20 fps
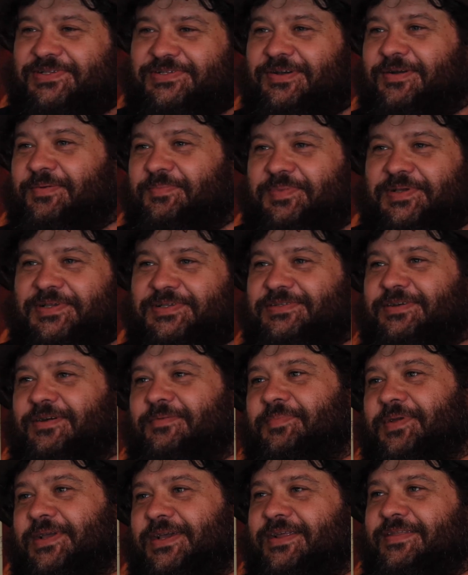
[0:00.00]

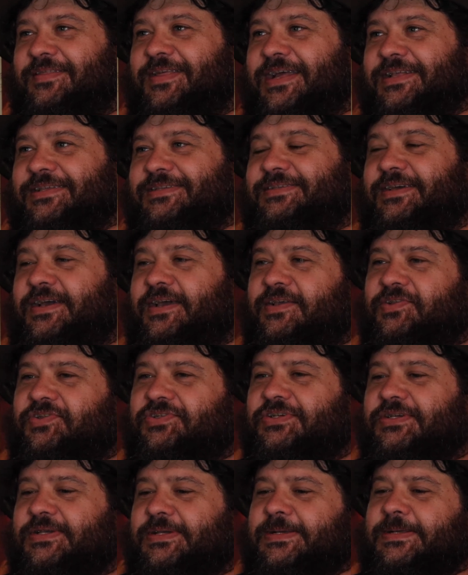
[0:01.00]
And at that
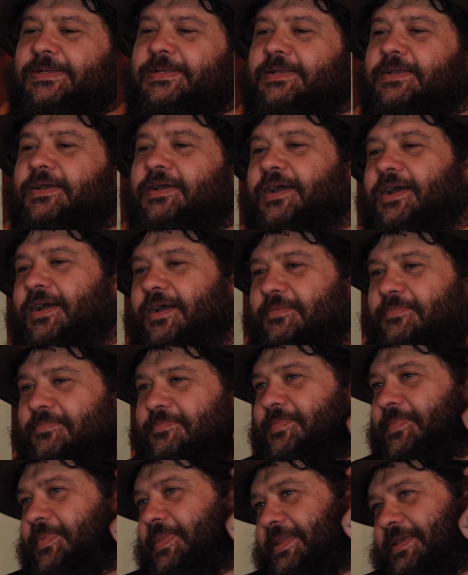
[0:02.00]
stage,
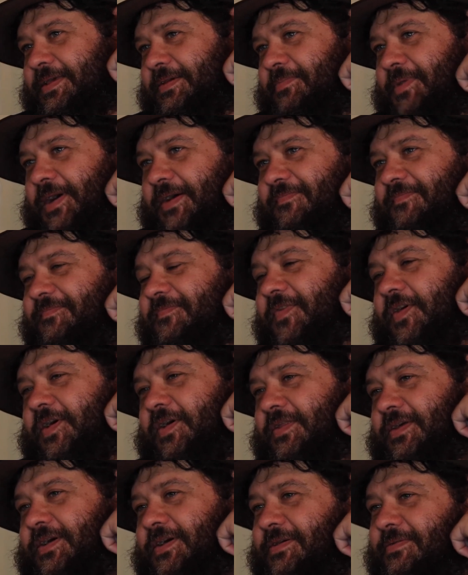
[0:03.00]
my
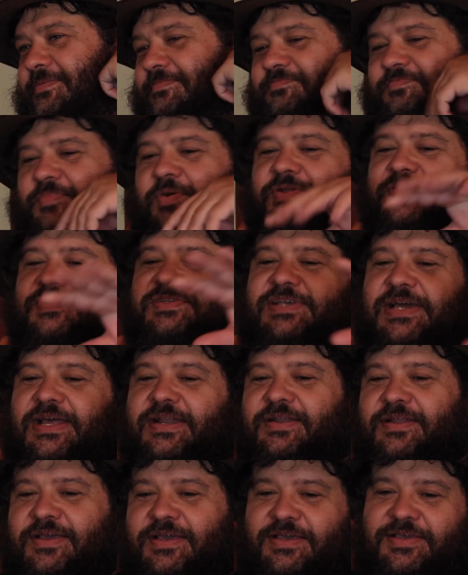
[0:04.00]
father on
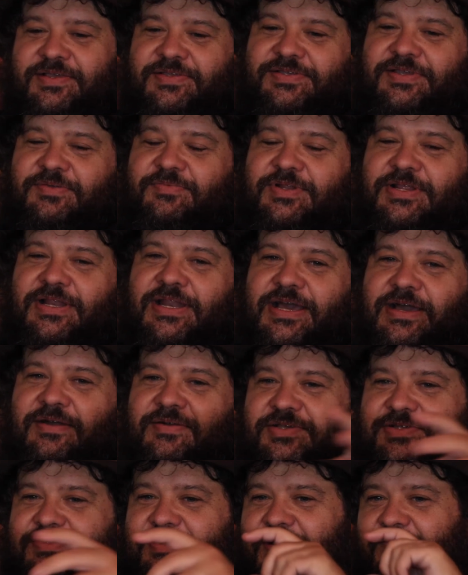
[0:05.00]
Sundays, he would allow
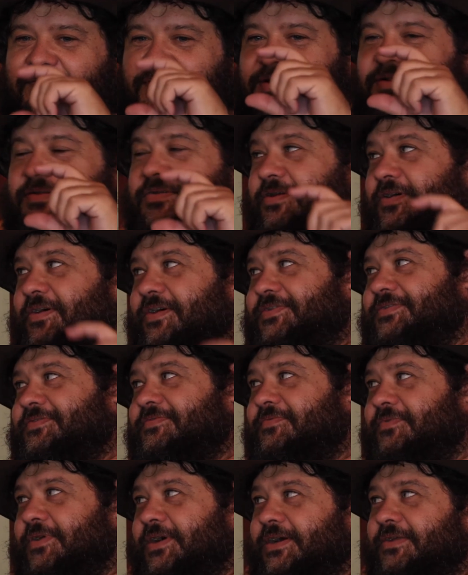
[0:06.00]
us to have a little glass
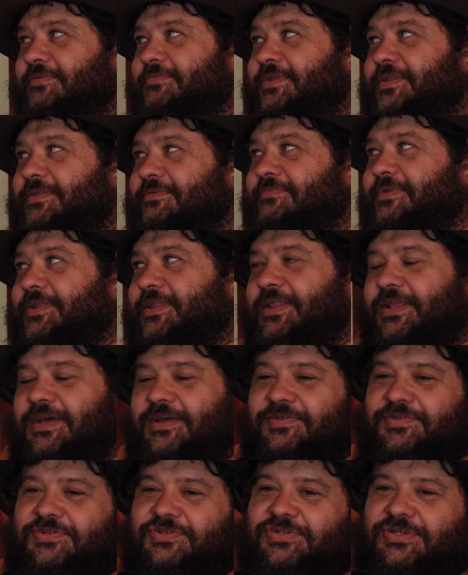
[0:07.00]
of wine with
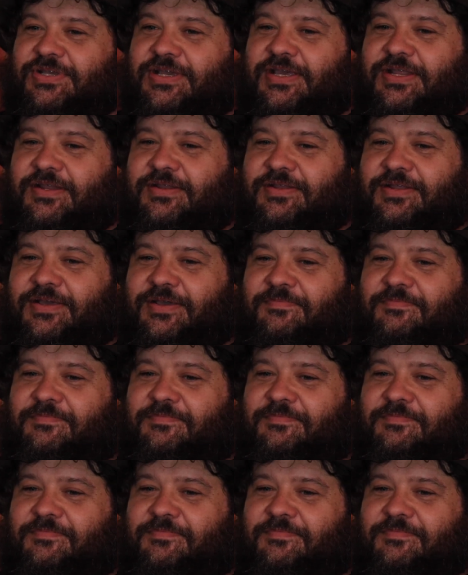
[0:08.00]
lunch, and